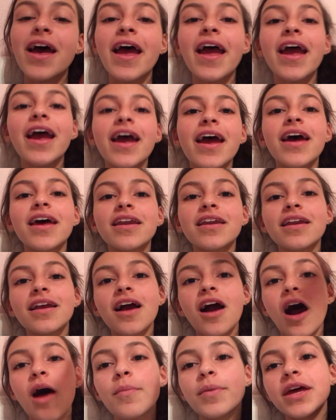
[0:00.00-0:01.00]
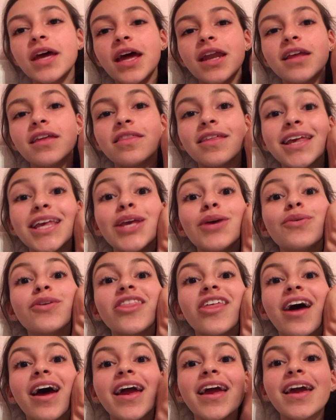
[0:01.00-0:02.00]
and comment anything you
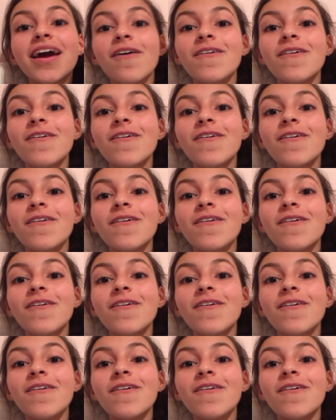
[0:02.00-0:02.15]
would like.